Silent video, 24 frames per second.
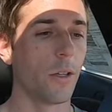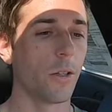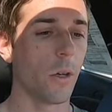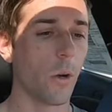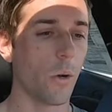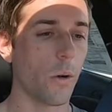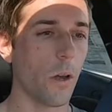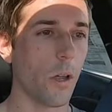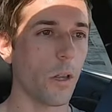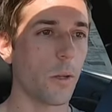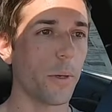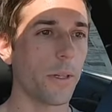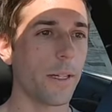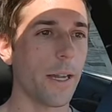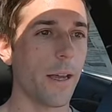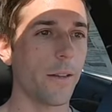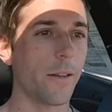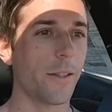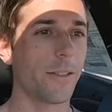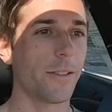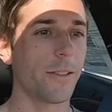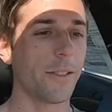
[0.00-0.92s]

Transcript: going all the way down to